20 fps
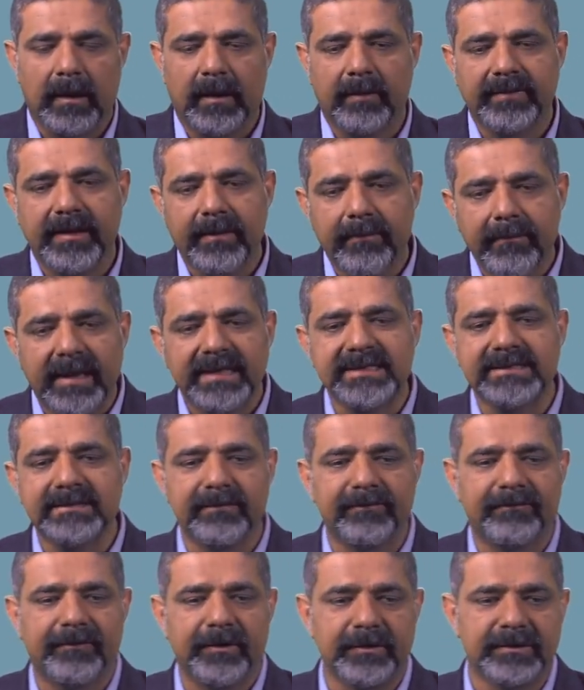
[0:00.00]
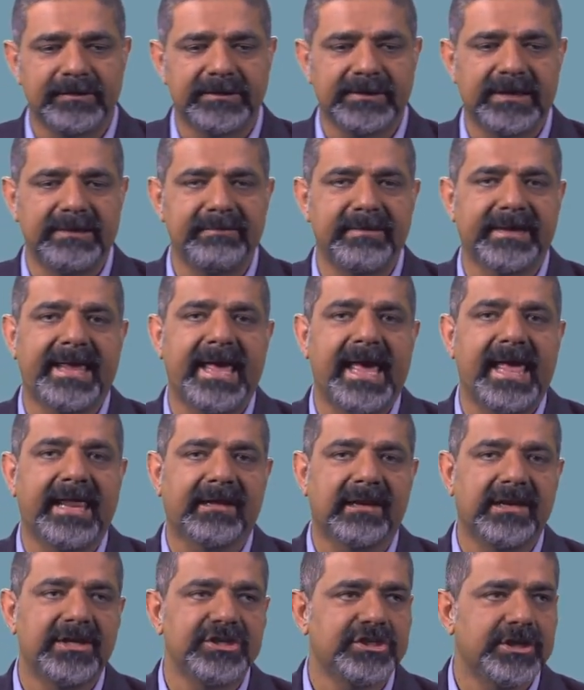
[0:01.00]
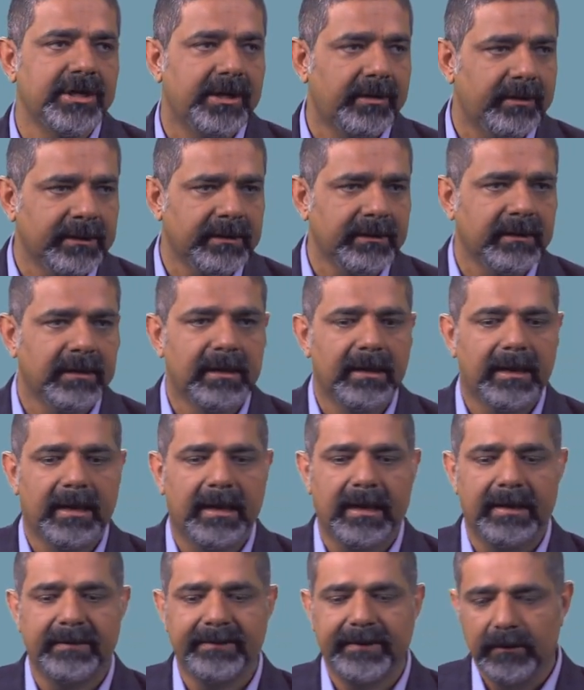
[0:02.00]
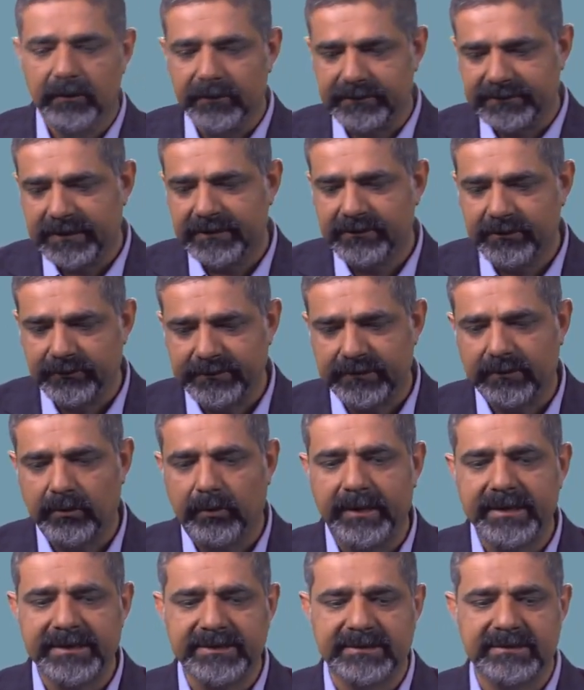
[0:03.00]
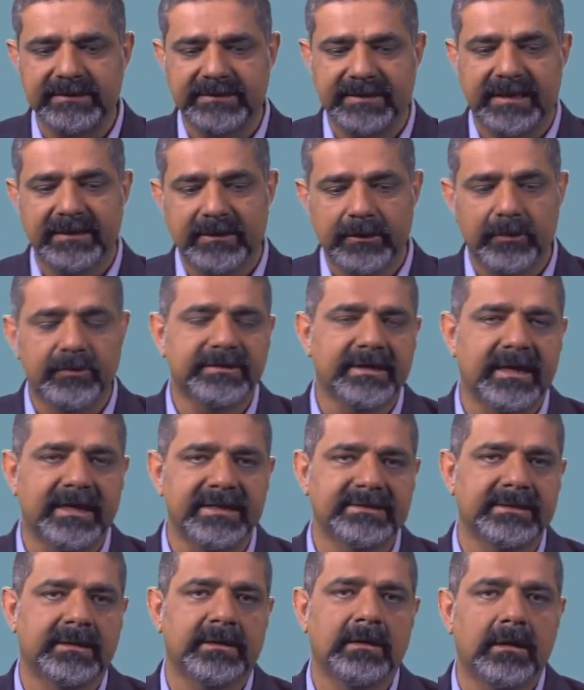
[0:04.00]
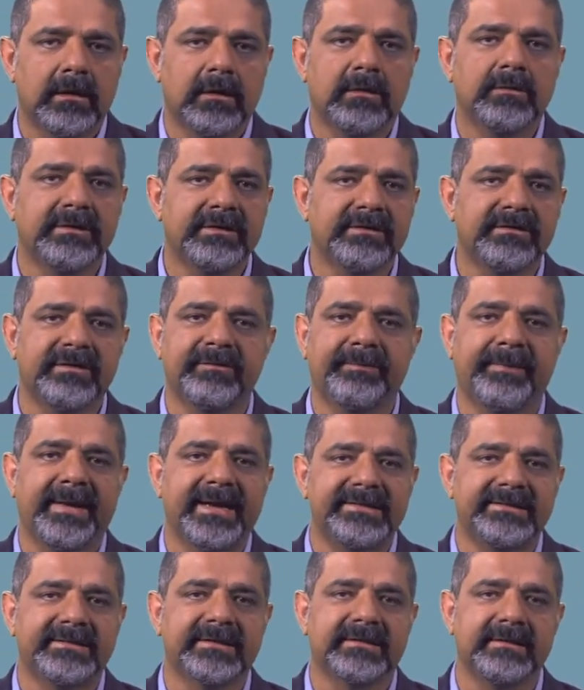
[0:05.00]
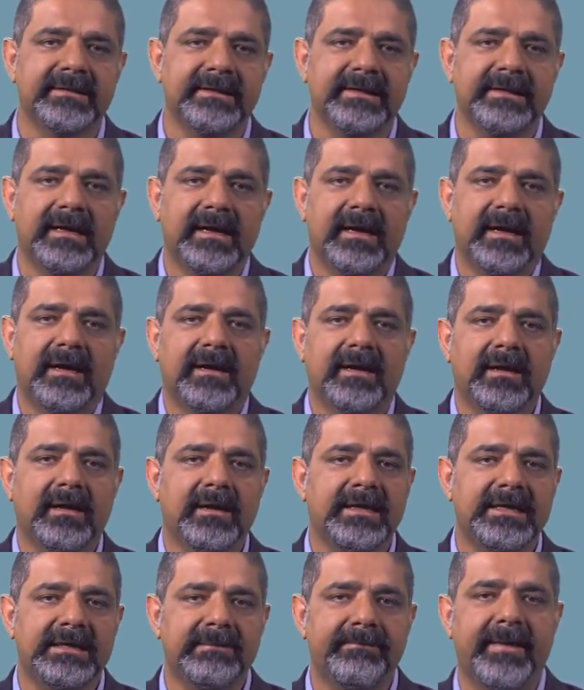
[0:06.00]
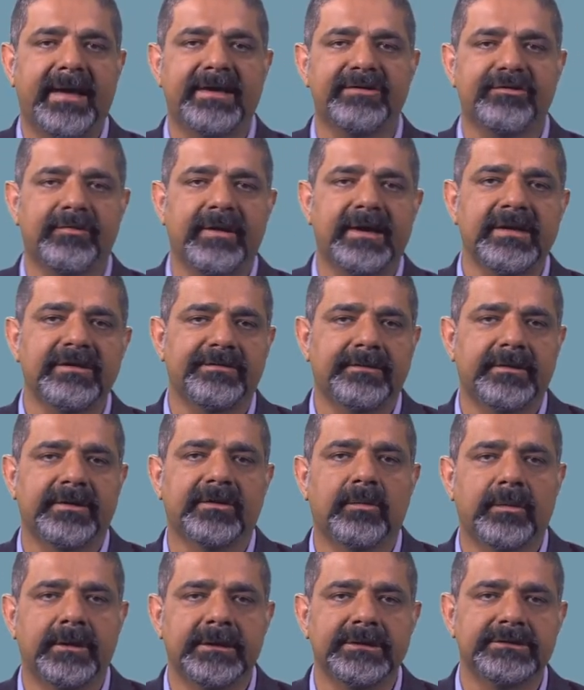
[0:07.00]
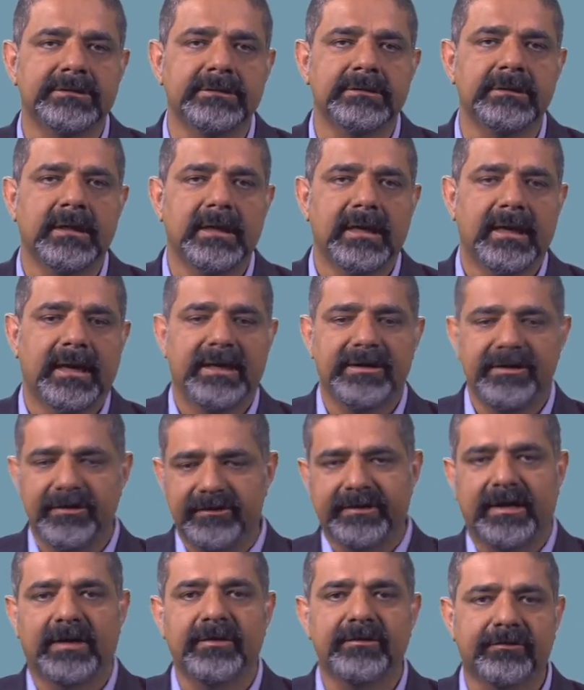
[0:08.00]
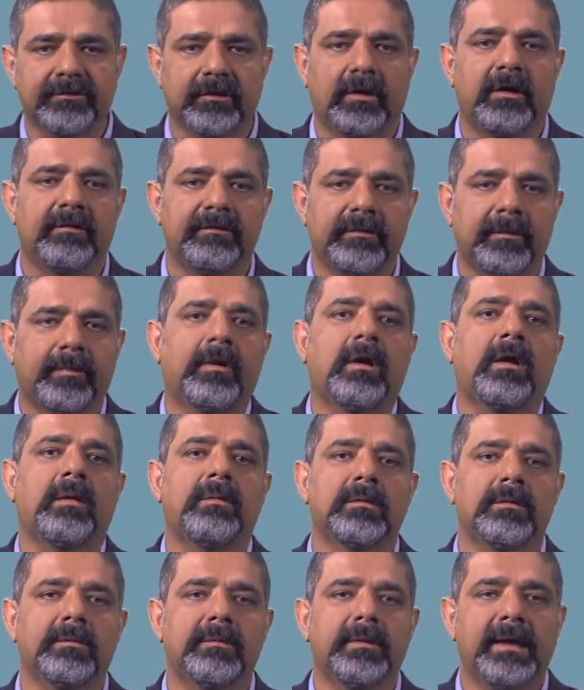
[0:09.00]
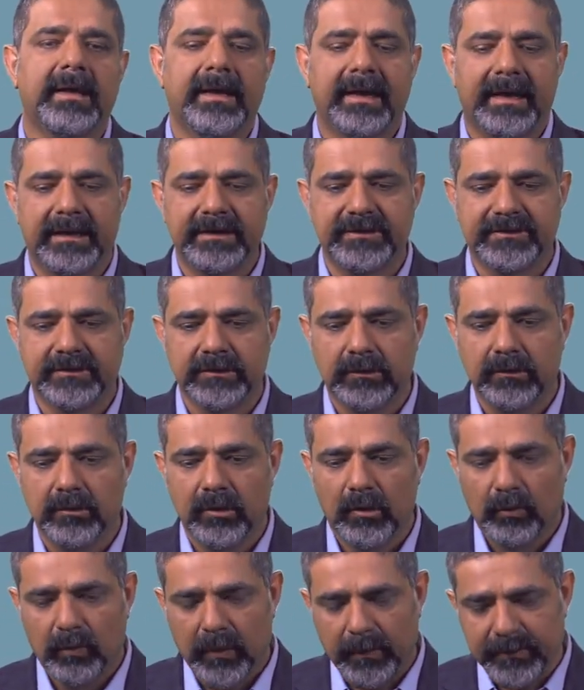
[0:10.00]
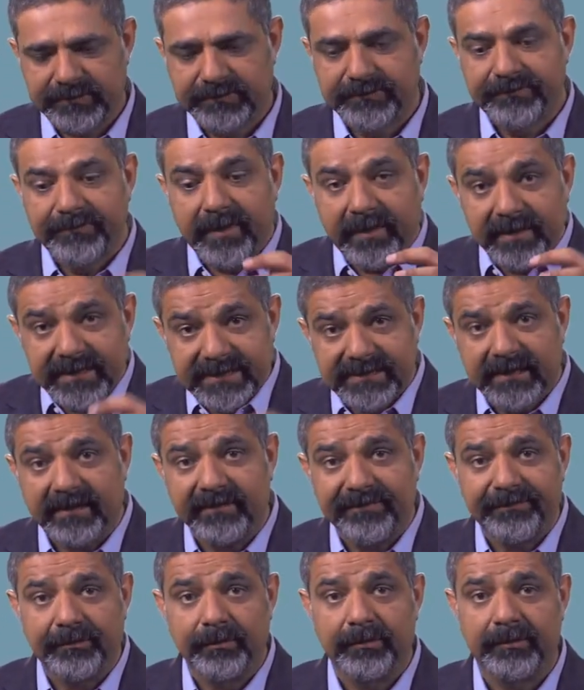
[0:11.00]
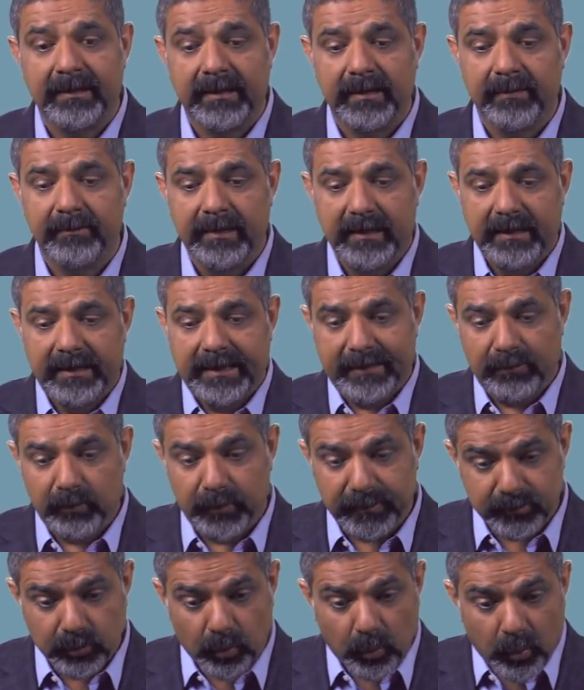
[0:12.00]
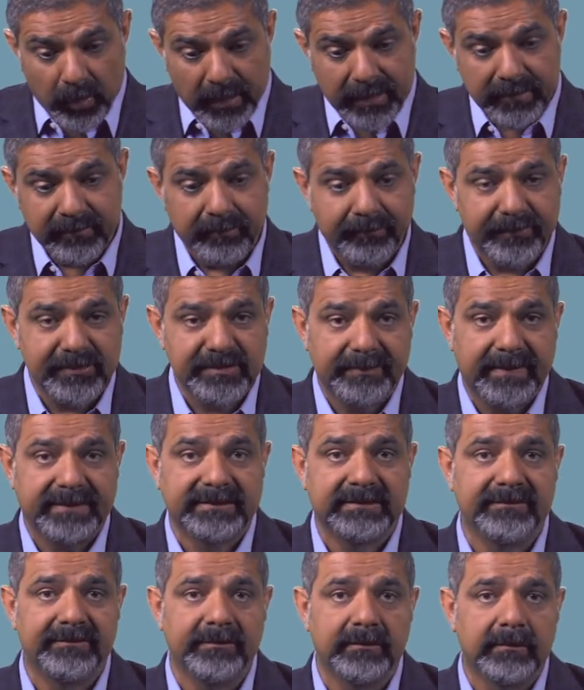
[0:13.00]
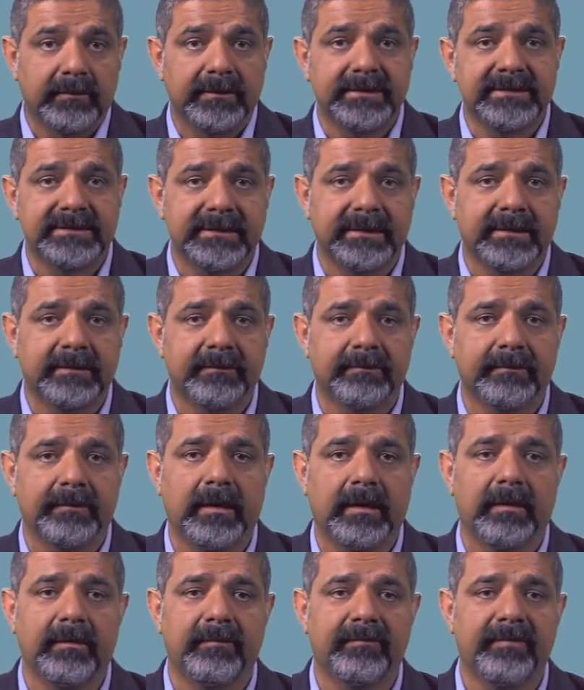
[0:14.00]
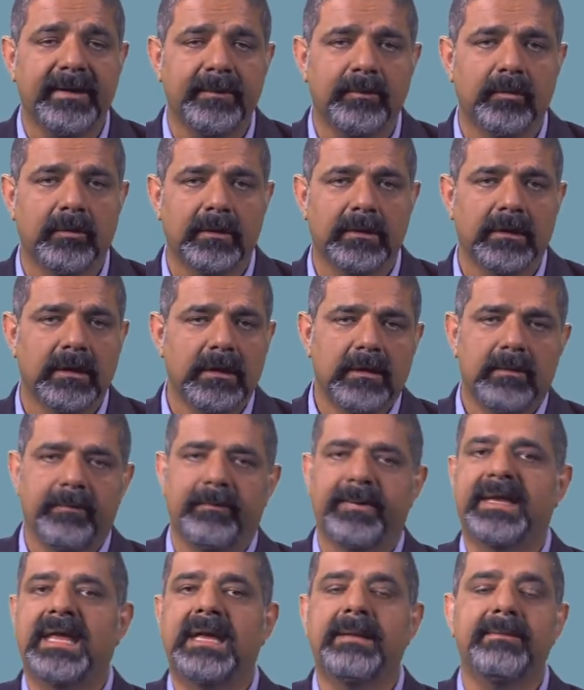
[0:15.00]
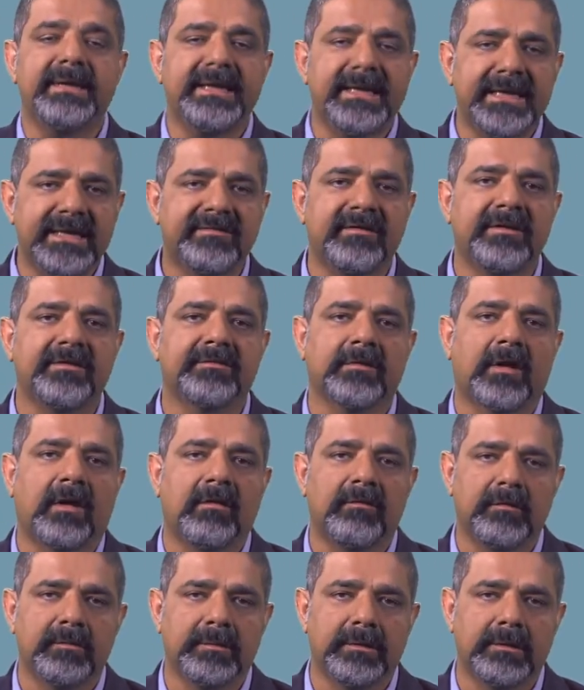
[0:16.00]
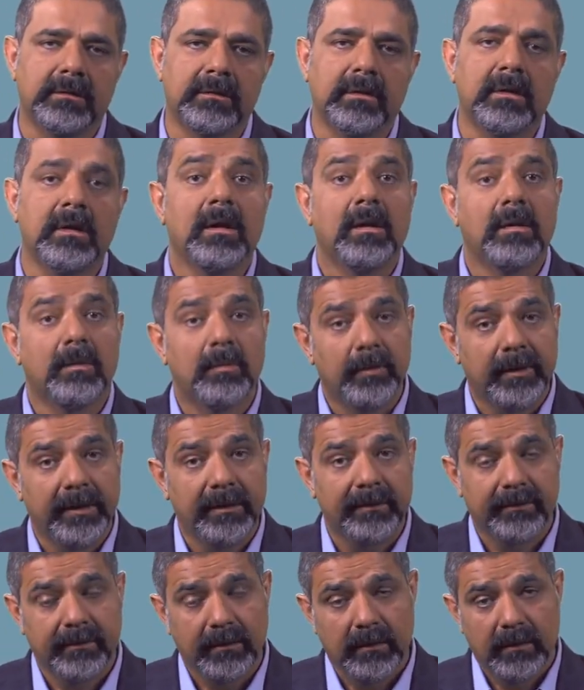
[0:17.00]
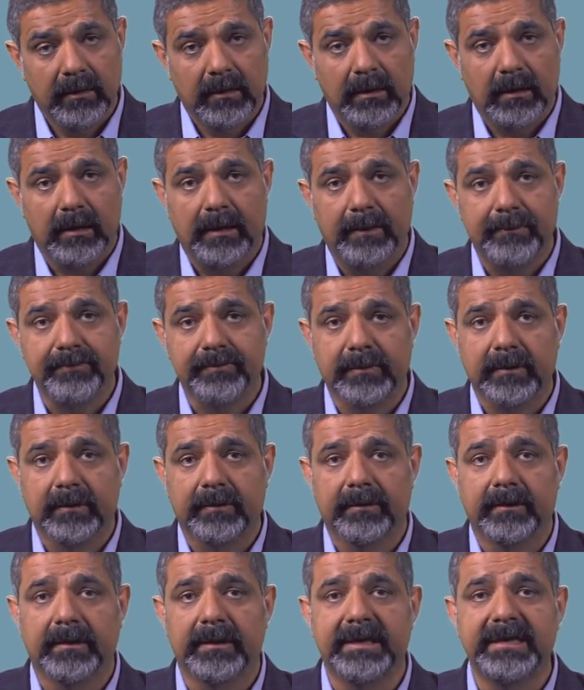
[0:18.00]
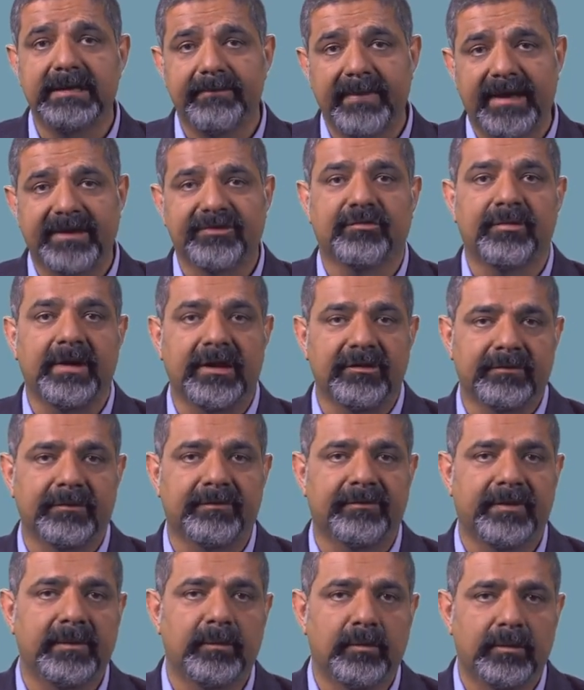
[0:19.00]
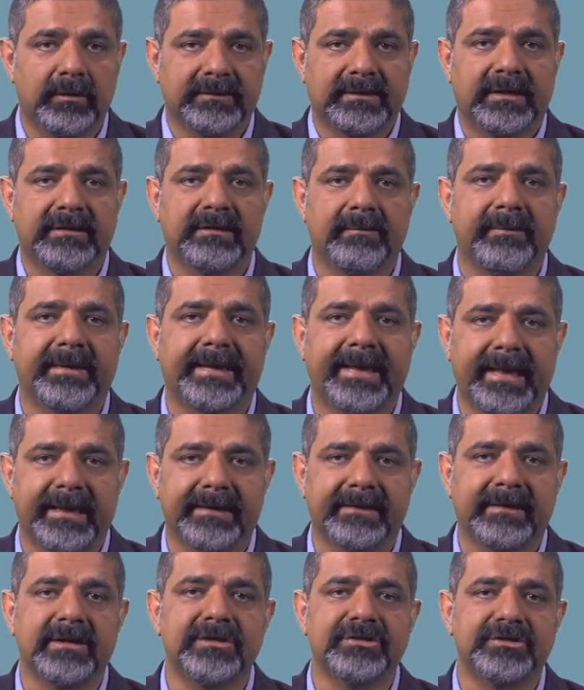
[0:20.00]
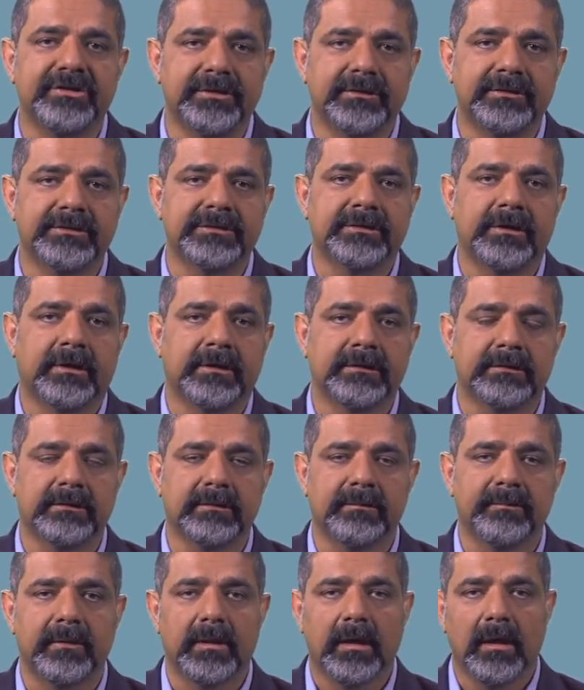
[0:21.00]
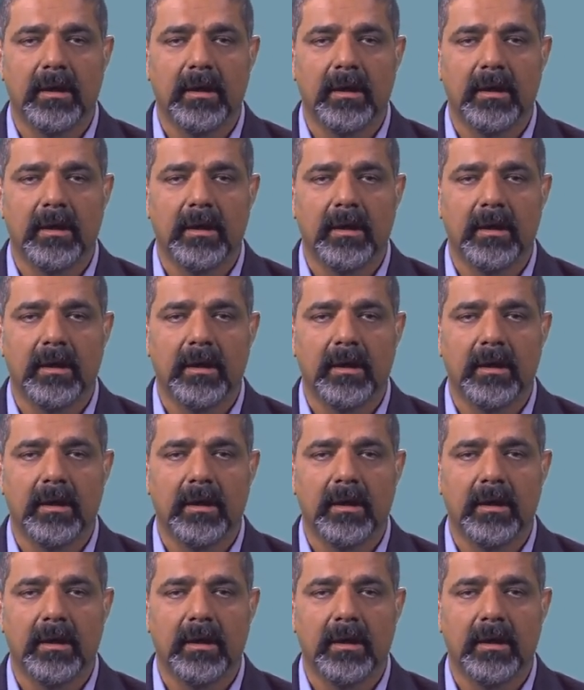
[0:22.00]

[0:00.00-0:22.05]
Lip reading: They met some folks in mechanical engineering, and they looked at those equations, and those guys said, oh, this is basically a heat mass transfer equation, and here's how to solve the problem. And so what was very tough for them with one perspective heuristic framework became easily solvable with the heat mass transfer framework that the mechanical engineers taught them.